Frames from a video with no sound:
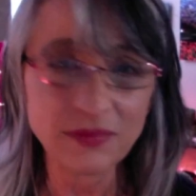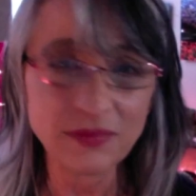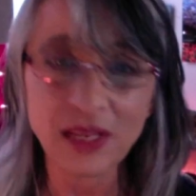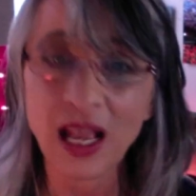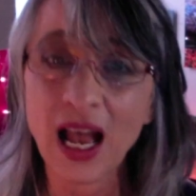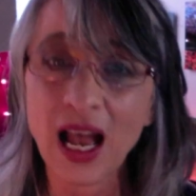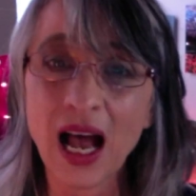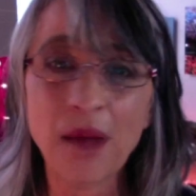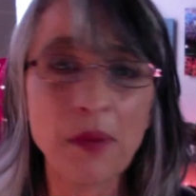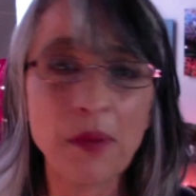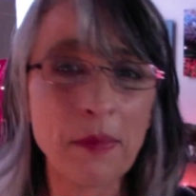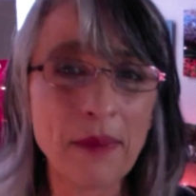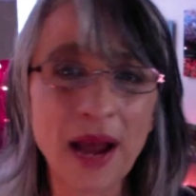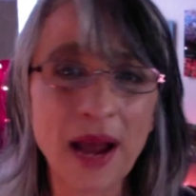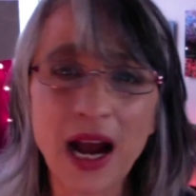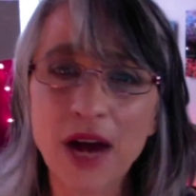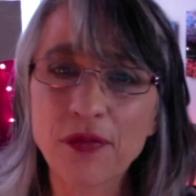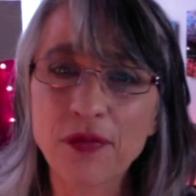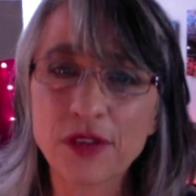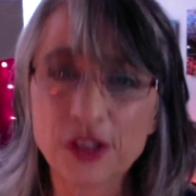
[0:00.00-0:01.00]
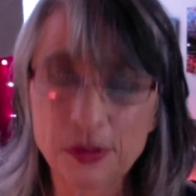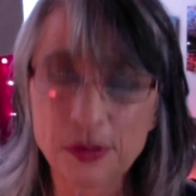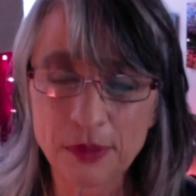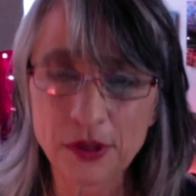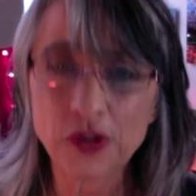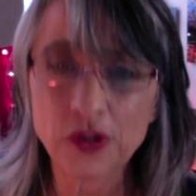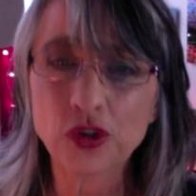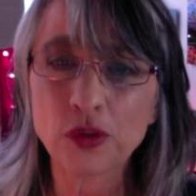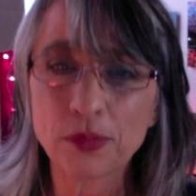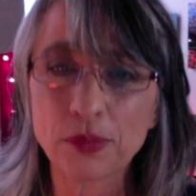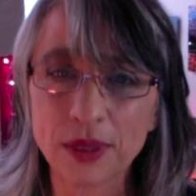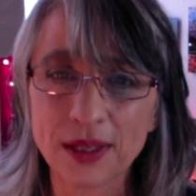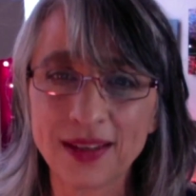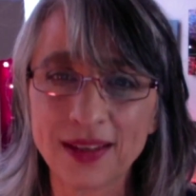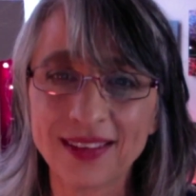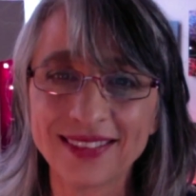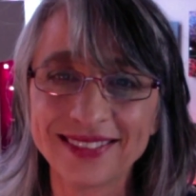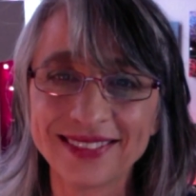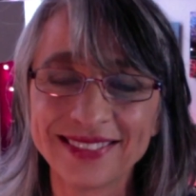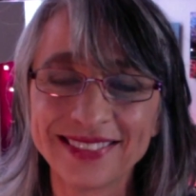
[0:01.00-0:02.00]
I'm a powerful spiritual
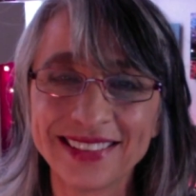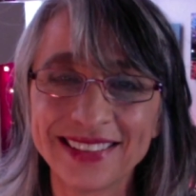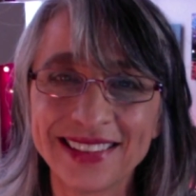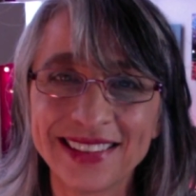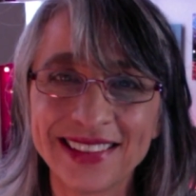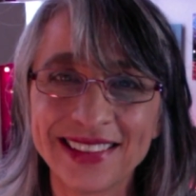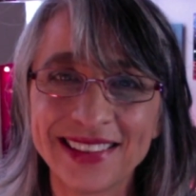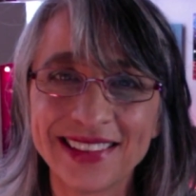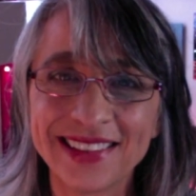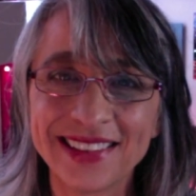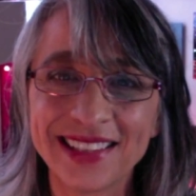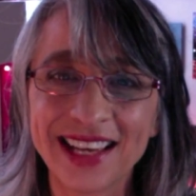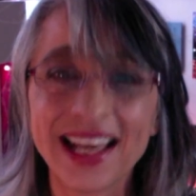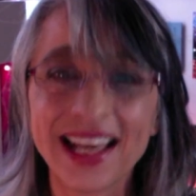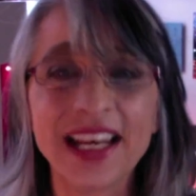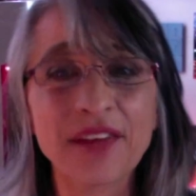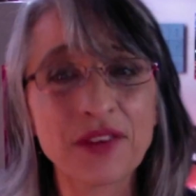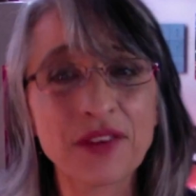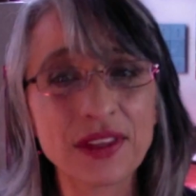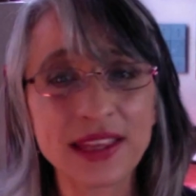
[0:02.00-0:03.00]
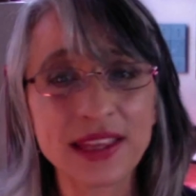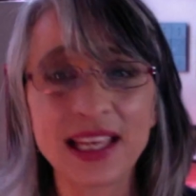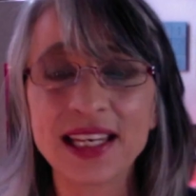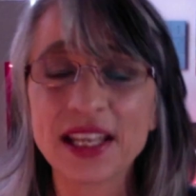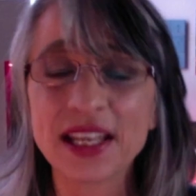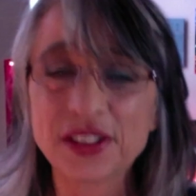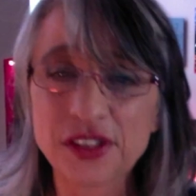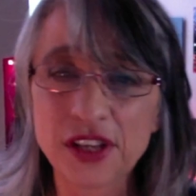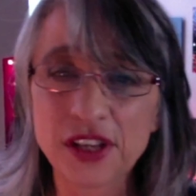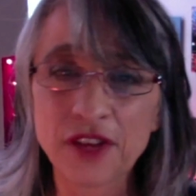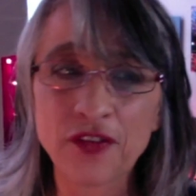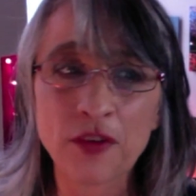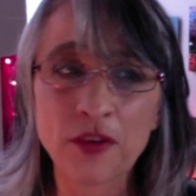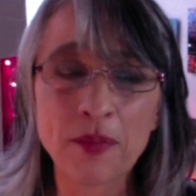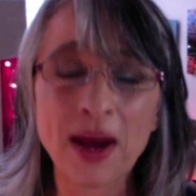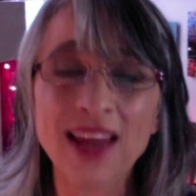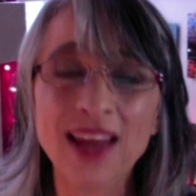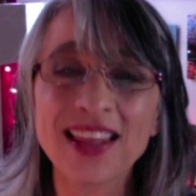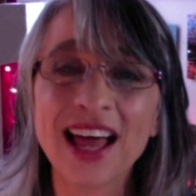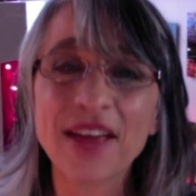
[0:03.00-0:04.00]
being, and everything necessary for
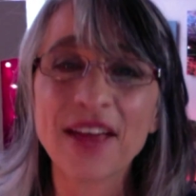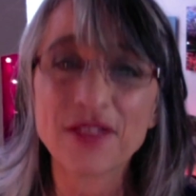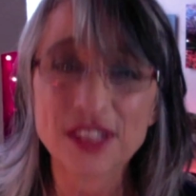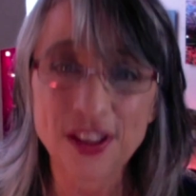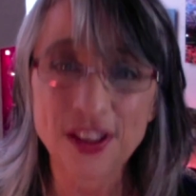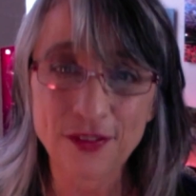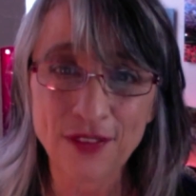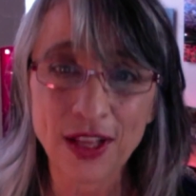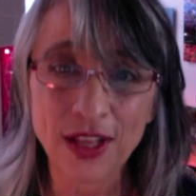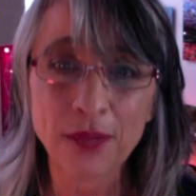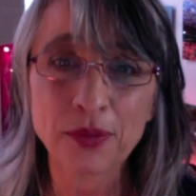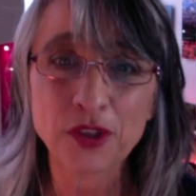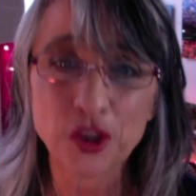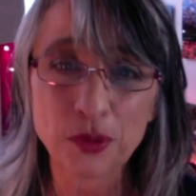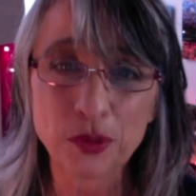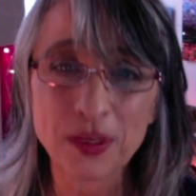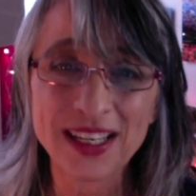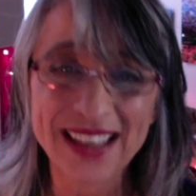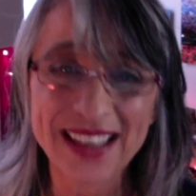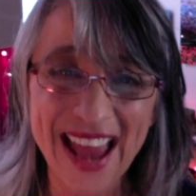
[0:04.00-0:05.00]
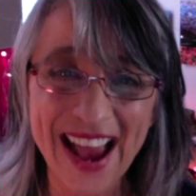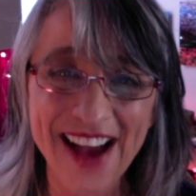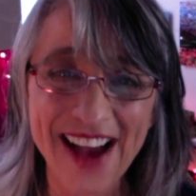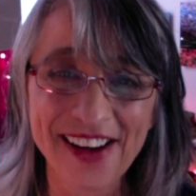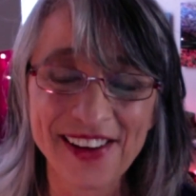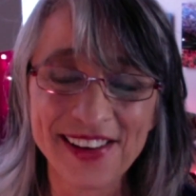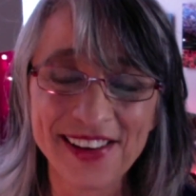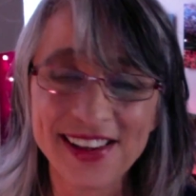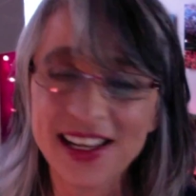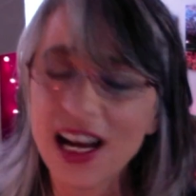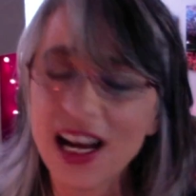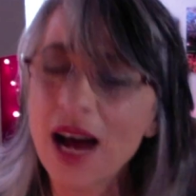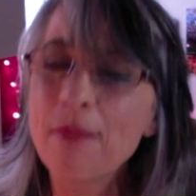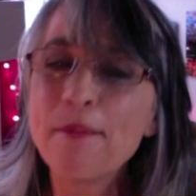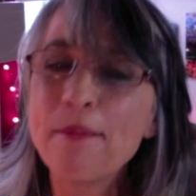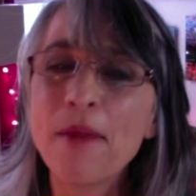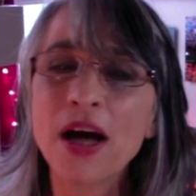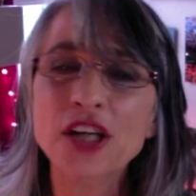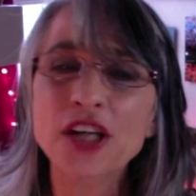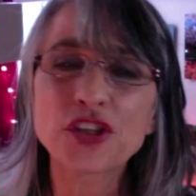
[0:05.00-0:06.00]
my life is available to me now. A
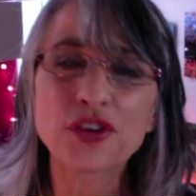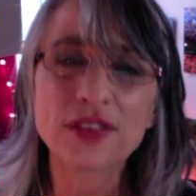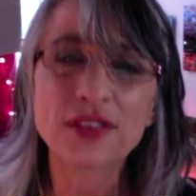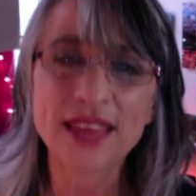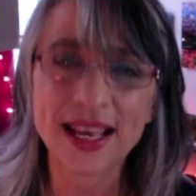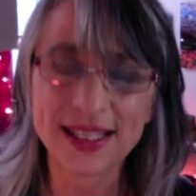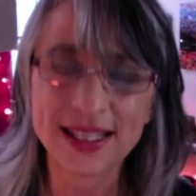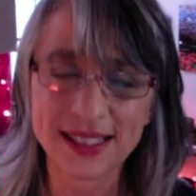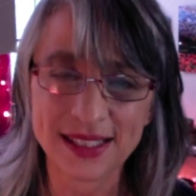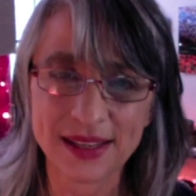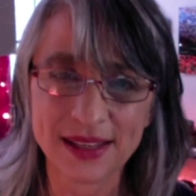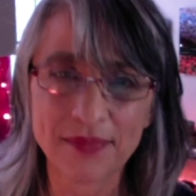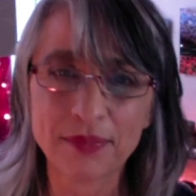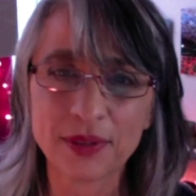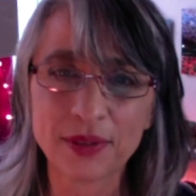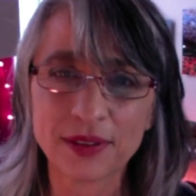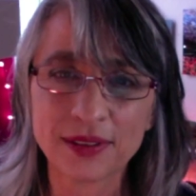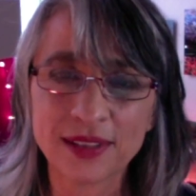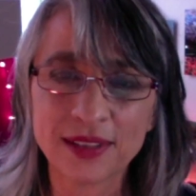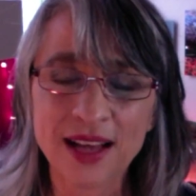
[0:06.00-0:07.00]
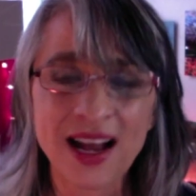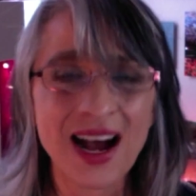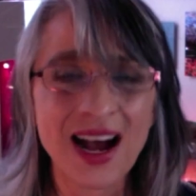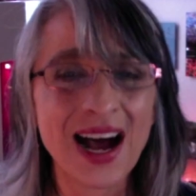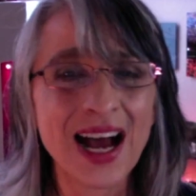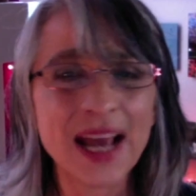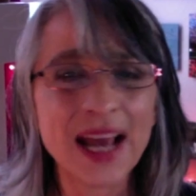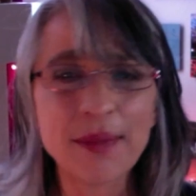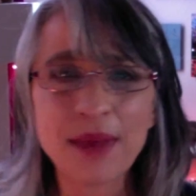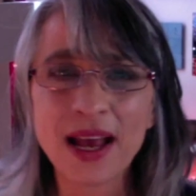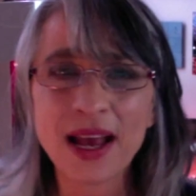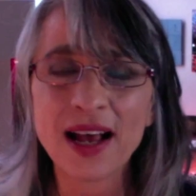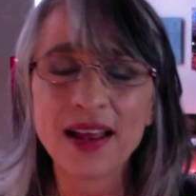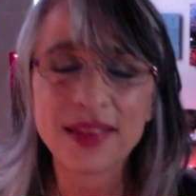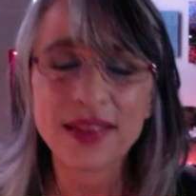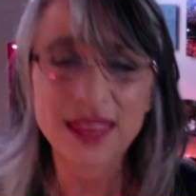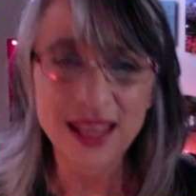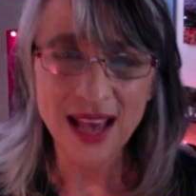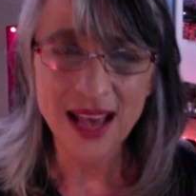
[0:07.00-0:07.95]
mantra that simple. I'm healthy.